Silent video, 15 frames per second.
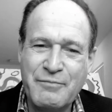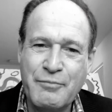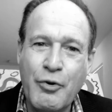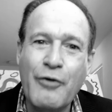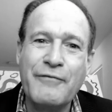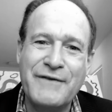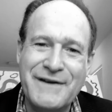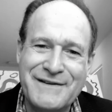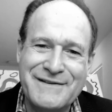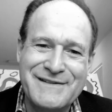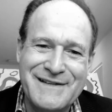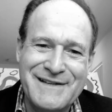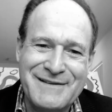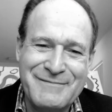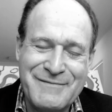
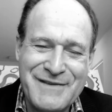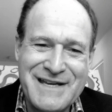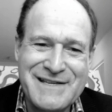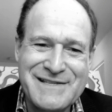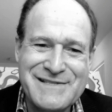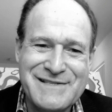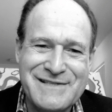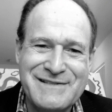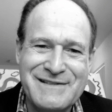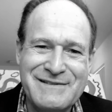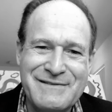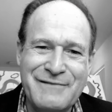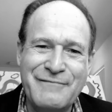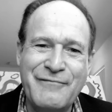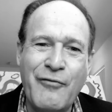perfect and
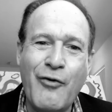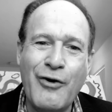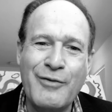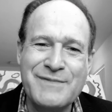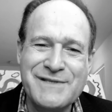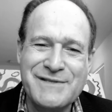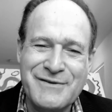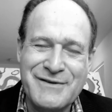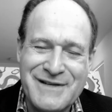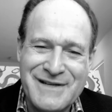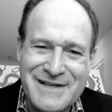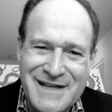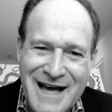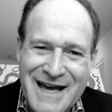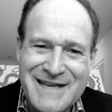the forms are
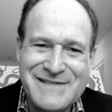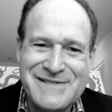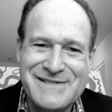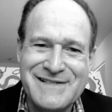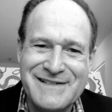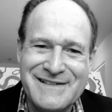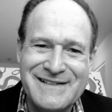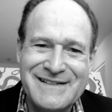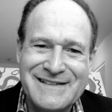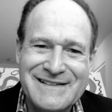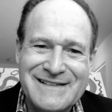nice and